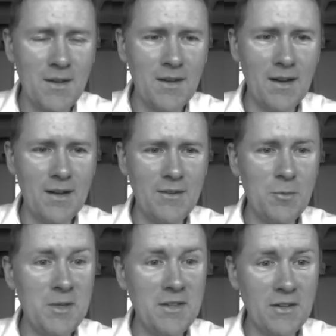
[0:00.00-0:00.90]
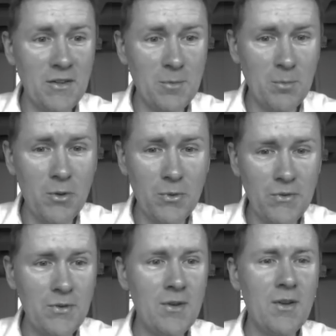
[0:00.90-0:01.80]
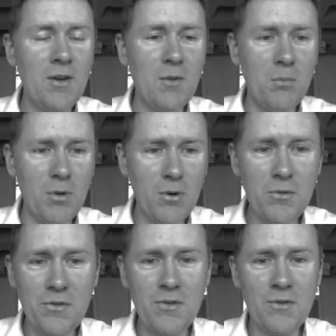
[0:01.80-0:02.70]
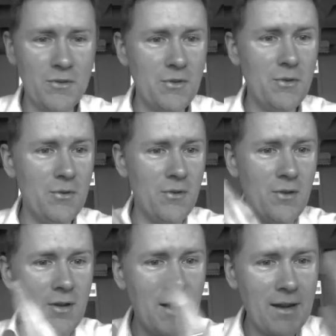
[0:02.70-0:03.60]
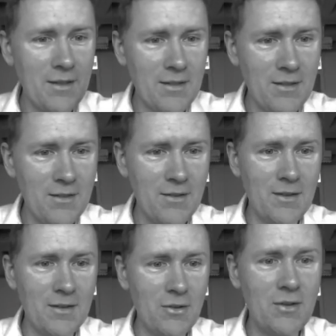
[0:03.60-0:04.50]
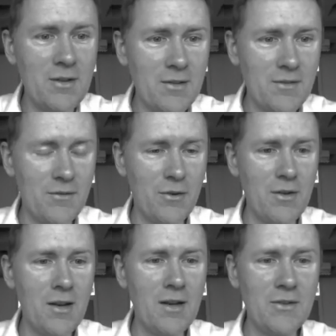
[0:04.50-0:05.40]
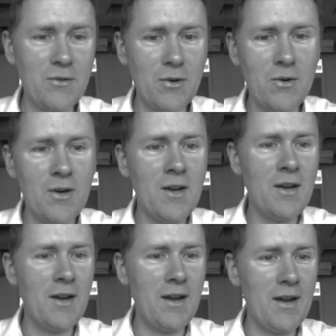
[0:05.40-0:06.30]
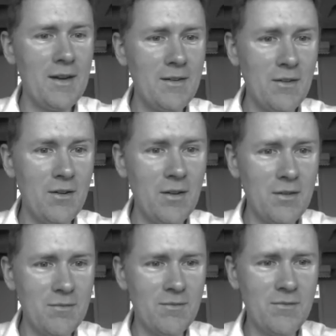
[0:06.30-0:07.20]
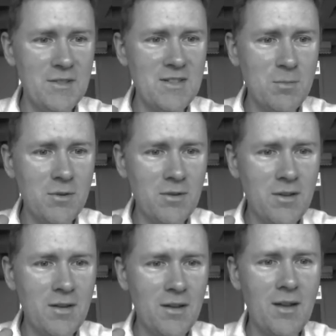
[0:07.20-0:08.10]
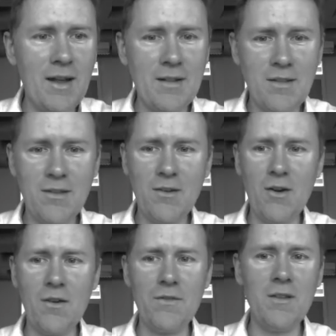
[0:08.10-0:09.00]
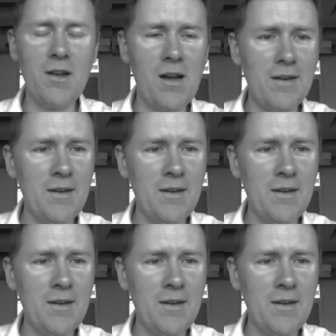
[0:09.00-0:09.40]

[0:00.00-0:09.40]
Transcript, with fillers: And they're being exposed both to the length it took for the line to grow and the visible length of the line.